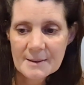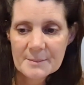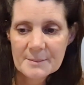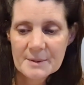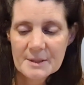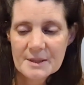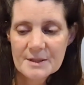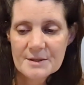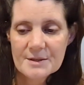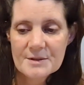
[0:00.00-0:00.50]

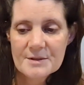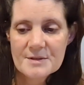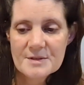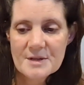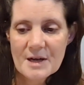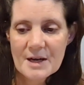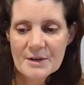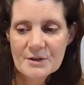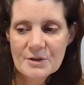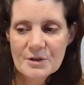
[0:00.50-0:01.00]
because
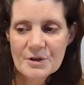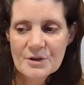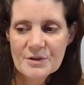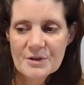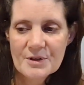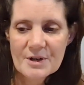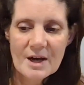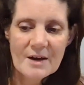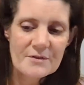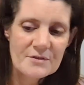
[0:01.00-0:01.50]
I know
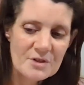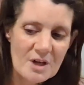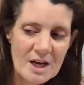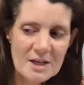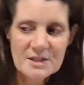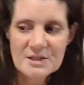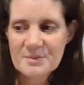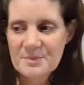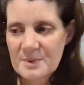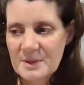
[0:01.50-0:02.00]
that I've
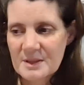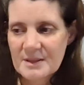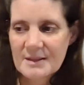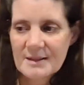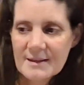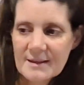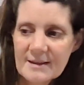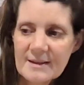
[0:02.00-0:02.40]
tried to be,